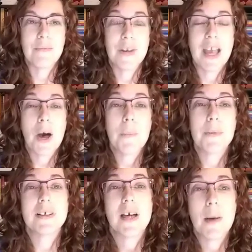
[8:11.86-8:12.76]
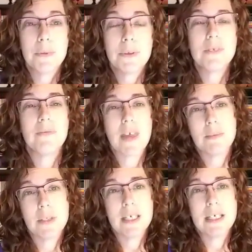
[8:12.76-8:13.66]
we help couples,
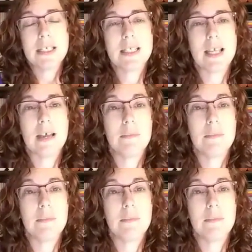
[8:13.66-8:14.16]
families,